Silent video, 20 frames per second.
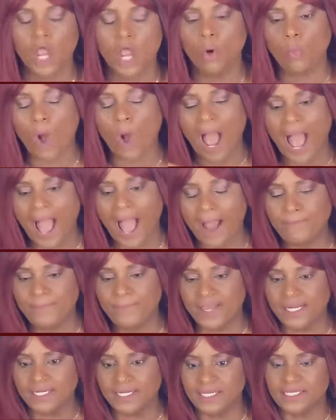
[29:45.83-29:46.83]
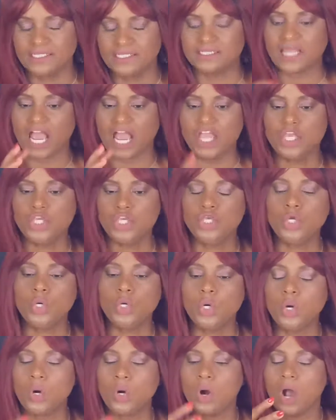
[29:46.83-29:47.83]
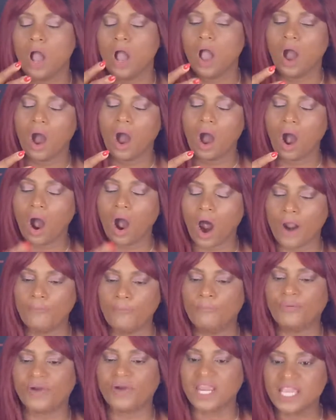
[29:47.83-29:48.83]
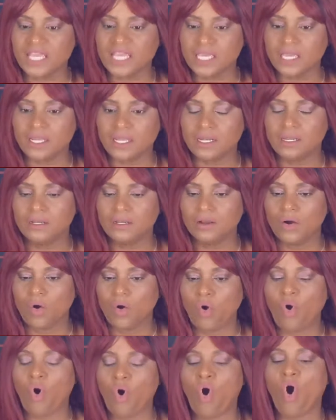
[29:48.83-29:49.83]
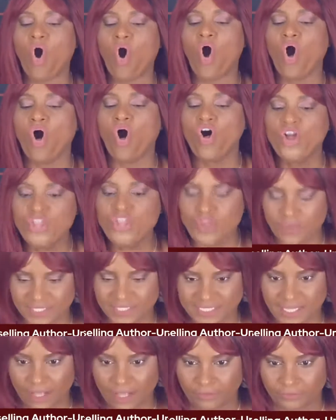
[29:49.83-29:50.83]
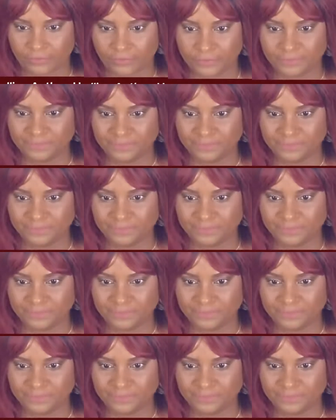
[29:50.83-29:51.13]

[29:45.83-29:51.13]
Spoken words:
what happened is that you are bringing all yourself,